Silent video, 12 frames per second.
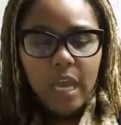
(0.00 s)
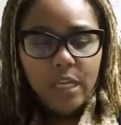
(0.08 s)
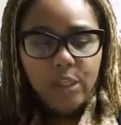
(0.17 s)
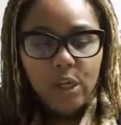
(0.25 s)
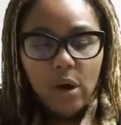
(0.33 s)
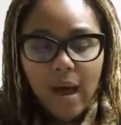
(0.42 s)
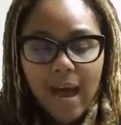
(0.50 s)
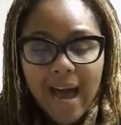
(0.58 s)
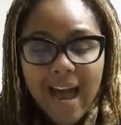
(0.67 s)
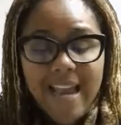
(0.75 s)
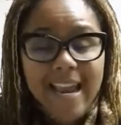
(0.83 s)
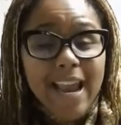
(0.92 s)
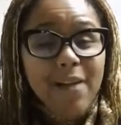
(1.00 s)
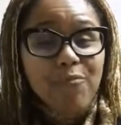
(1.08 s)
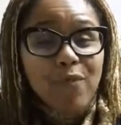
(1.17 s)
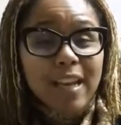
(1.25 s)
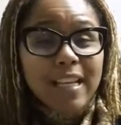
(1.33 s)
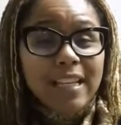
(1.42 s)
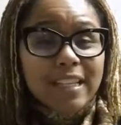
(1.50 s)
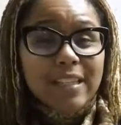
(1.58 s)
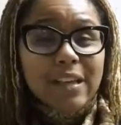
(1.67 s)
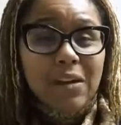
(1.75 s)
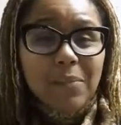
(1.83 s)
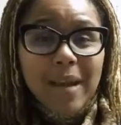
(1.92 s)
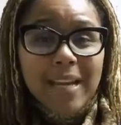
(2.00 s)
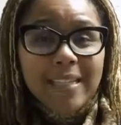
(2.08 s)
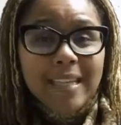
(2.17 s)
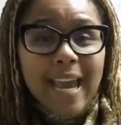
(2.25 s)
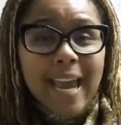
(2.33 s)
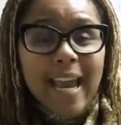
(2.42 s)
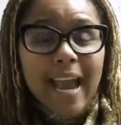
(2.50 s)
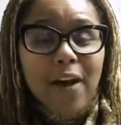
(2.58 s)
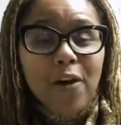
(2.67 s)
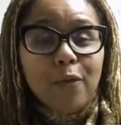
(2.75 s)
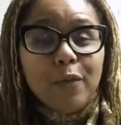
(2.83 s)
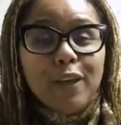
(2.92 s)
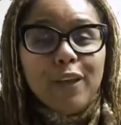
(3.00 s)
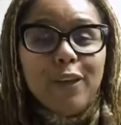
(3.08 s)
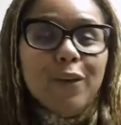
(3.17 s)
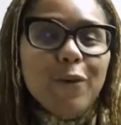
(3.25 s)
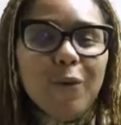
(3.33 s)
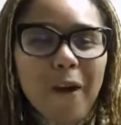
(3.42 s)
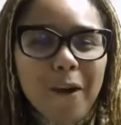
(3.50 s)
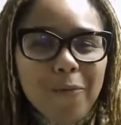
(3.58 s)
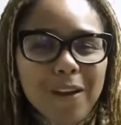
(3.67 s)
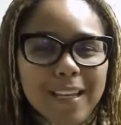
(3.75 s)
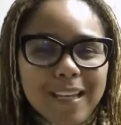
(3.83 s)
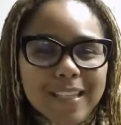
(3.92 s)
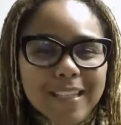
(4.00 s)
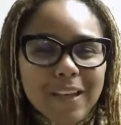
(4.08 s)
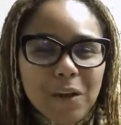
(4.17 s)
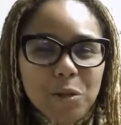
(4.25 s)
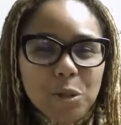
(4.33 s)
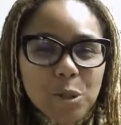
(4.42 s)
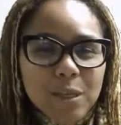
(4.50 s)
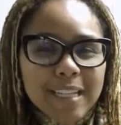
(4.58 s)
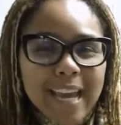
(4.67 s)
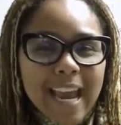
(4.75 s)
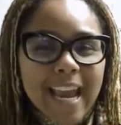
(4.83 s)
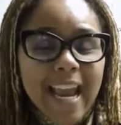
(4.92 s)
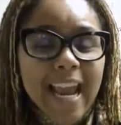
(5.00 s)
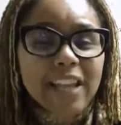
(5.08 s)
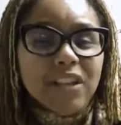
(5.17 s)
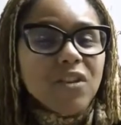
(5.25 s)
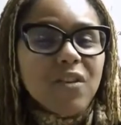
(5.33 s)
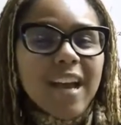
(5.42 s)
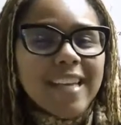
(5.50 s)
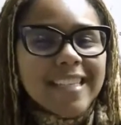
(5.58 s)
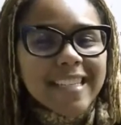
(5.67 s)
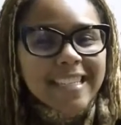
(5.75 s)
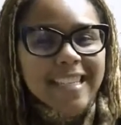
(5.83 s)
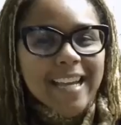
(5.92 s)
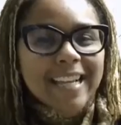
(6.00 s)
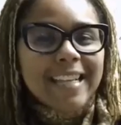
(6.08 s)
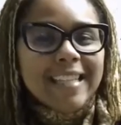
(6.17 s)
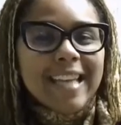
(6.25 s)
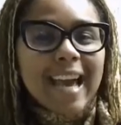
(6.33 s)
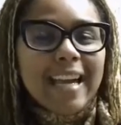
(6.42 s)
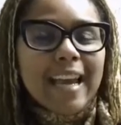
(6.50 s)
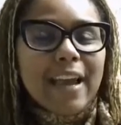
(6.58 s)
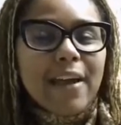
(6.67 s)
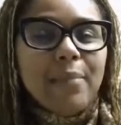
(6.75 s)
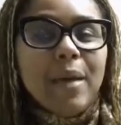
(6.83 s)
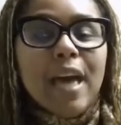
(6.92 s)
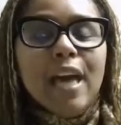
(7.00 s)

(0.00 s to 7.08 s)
So I am ready to start my day. I hope you are ready to start your day and you're as excited as I am.